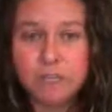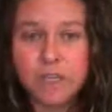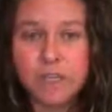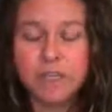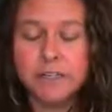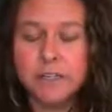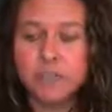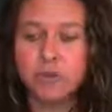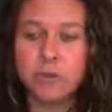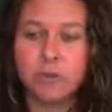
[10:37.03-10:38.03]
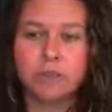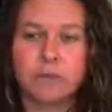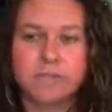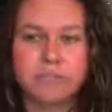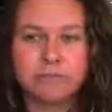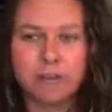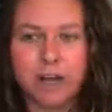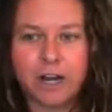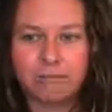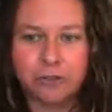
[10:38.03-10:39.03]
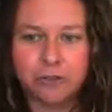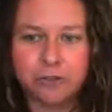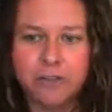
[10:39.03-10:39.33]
and enjoy the rest of your afternoon.